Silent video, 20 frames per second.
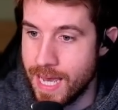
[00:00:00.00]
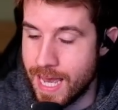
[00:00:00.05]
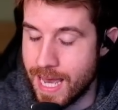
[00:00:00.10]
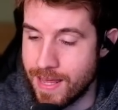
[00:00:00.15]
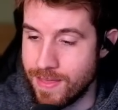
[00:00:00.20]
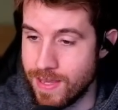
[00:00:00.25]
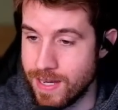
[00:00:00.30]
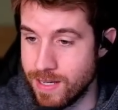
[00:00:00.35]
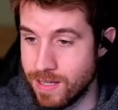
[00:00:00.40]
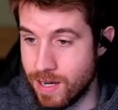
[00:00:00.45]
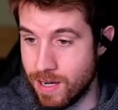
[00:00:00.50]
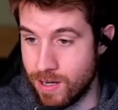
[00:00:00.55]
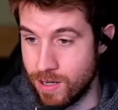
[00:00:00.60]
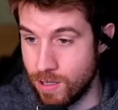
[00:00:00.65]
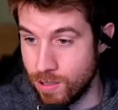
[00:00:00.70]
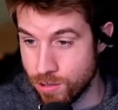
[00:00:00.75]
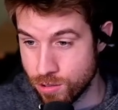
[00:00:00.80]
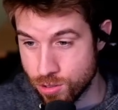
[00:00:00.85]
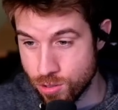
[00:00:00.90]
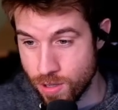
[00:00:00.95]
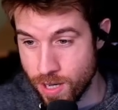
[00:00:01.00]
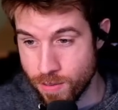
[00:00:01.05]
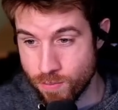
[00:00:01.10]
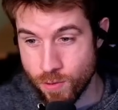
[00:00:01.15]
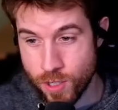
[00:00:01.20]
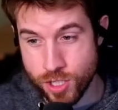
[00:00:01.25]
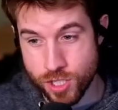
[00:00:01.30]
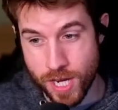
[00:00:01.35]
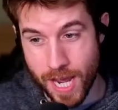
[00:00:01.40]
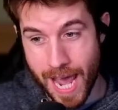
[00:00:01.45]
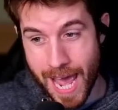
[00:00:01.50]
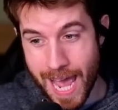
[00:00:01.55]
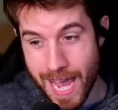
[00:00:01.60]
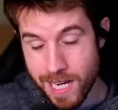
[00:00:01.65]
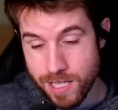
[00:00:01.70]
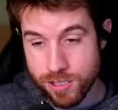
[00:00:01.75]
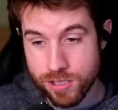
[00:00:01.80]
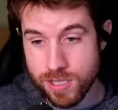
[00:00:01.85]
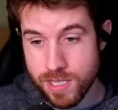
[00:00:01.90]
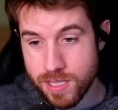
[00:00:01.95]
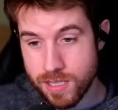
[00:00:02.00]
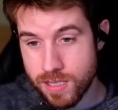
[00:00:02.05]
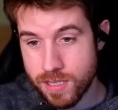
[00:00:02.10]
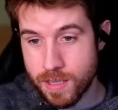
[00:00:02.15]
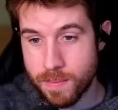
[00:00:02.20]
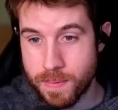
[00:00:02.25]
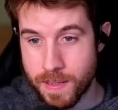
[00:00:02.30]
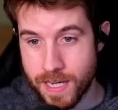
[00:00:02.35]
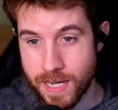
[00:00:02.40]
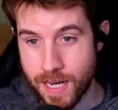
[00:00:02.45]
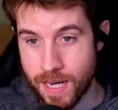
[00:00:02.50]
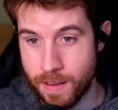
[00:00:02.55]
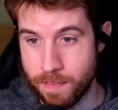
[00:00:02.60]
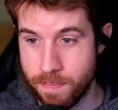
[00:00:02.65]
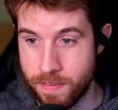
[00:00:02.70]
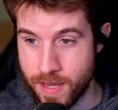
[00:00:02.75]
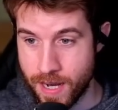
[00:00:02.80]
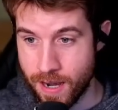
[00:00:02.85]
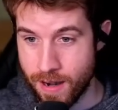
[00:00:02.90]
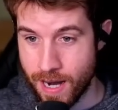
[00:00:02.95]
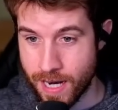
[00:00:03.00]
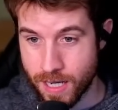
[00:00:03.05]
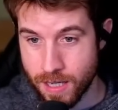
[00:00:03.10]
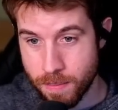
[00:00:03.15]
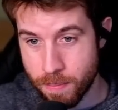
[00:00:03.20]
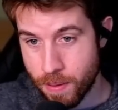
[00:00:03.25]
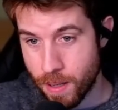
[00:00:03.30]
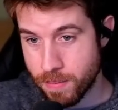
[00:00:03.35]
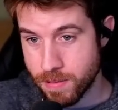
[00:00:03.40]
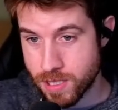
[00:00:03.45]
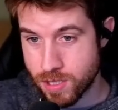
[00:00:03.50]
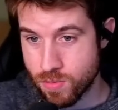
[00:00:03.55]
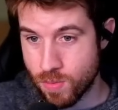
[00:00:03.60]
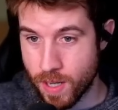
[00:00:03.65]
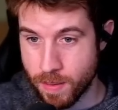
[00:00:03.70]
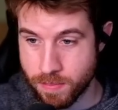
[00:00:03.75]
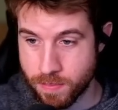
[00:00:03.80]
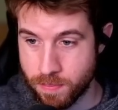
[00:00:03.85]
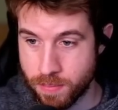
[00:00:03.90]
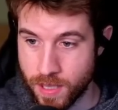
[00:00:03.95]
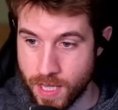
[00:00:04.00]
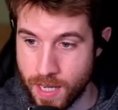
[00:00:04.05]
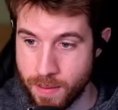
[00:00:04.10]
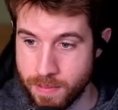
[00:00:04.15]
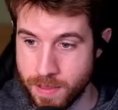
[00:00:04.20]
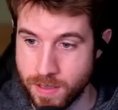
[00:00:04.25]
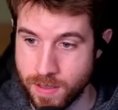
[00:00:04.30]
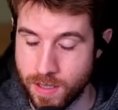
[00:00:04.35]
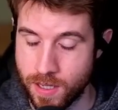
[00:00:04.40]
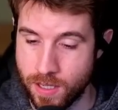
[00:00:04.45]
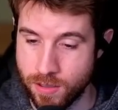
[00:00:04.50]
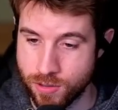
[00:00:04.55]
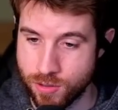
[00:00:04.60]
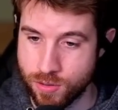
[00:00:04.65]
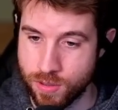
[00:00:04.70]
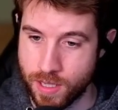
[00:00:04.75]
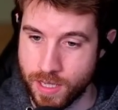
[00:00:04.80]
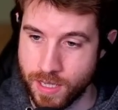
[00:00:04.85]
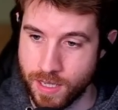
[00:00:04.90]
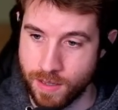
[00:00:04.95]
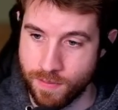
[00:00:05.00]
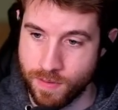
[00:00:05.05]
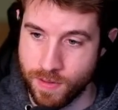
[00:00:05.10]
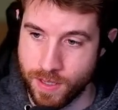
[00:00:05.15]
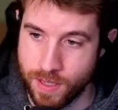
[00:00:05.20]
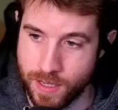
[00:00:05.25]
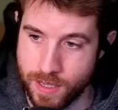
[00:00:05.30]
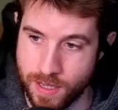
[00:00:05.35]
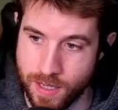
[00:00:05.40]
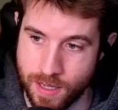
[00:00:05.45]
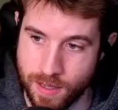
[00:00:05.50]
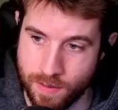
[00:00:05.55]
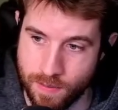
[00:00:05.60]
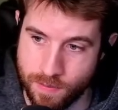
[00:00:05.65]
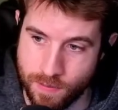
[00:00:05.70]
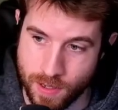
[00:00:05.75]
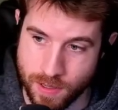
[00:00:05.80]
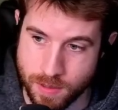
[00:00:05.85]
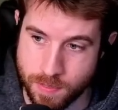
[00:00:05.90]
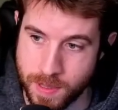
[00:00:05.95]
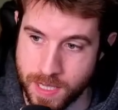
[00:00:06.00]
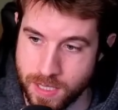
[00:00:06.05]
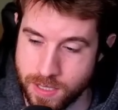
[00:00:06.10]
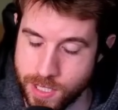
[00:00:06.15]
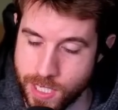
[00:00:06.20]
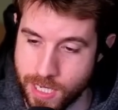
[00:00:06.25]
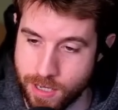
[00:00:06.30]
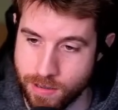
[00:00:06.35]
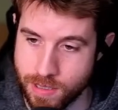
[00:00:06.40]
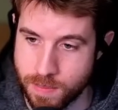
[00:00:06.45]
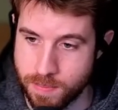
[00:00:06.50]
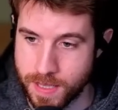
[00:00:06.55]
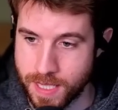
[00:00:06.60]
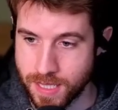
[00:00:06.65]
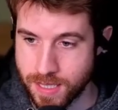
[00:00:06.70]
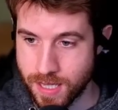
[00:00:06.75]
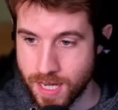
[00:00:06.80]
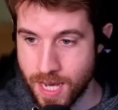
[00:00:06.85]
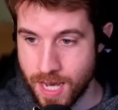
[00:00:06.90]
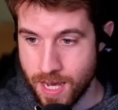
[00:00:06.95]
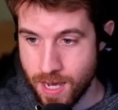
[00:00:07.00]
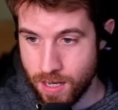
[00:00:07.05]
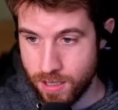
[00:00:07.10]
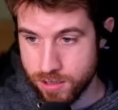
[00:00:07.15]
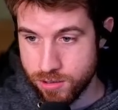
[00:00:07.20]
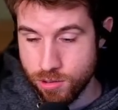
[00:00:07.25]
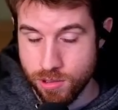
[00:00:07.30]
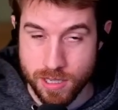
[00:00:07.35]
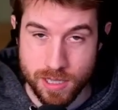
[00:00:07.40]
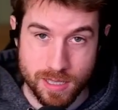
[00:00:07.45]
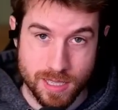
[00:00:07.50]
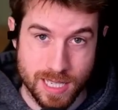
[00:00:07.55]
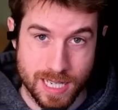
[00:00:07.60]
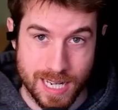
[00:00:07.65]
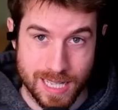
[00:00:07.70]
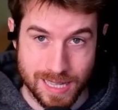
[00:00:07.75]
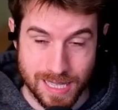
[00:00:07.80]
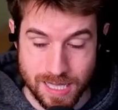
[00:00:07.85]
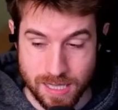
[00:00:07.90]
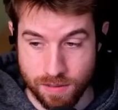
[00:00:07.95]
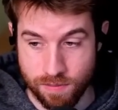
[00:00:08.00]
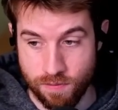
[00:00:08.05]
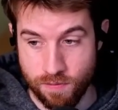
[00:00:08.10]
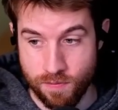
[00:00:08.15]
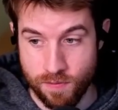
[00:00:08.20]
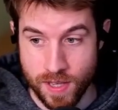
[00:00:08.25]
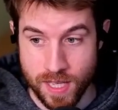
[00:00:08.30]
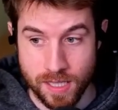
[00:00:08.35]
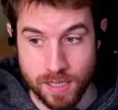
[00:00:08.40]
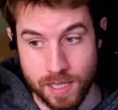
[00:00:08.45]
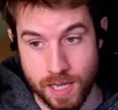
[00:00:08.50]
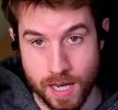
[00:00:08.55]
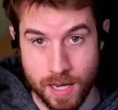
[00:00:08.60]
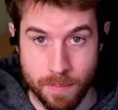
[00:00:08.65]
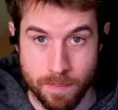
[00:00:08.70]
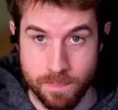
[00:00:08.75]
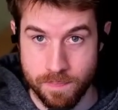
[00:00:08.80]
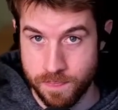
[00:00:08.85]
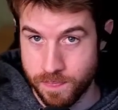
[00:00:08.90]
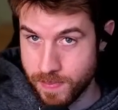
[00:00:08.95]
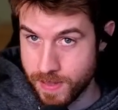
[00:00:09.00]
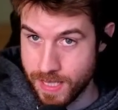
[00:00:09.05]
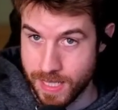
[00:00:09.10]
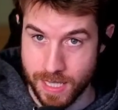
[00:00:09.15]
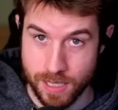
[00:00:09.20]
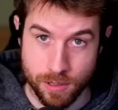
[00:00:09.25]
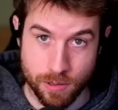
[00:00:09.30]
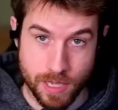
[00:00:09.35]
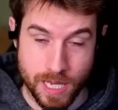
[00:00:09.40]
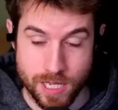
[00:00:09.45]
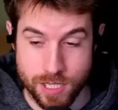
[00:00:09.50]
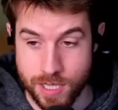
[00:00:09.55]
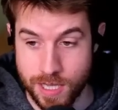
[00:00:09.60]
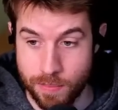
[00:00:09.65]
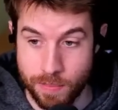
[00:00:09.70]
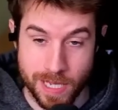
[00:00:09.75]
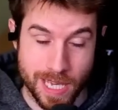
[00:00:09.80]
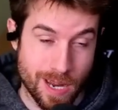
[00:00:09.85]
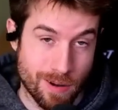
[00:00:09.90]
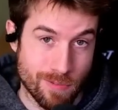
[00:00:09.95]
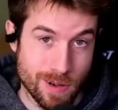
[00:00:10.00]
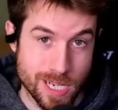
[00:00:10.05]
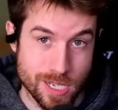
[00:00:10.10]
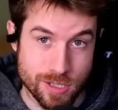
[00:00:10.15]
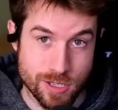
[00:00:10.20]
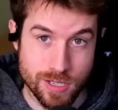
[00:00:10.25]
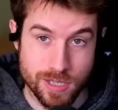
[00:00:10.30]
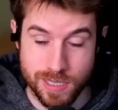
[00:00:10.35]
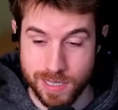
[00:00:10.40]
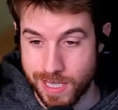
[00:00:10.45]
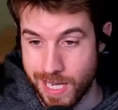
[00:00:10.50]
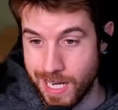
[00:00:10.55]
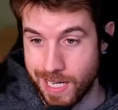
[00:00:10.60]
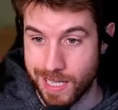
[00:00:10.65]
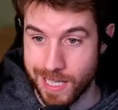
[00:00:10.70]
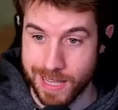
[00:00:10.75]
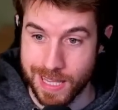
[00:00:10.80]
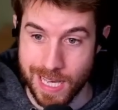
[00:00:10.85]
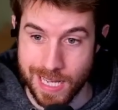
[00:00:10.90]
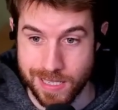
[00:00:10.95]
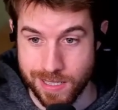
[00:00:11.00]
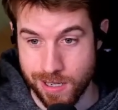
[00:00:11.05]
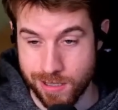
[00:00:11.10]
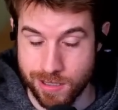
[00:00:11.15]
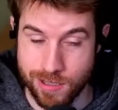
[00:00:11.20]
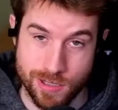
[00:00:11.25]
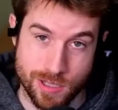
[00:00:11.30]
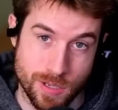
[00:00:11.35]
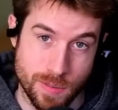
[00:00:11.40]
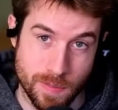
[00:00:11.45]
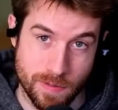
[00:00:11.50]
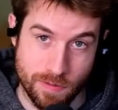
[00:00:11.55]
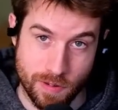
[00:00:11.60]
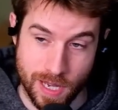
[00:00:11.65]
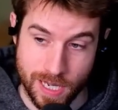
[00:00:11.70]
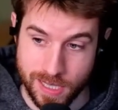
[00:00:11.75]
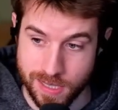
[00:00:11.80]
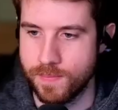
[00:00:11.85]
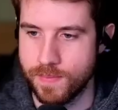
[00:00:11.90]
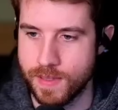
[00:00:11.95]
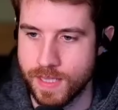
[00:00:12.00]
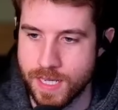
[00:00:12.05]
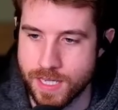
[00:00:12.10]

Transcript: And then you got Ultron, which actually could have been up there. I could have probably swapped Blob and Ultron if I was being generous, because Ultron can at least fill up a location that we can't reach. Kind of got that Dr. Doom effect.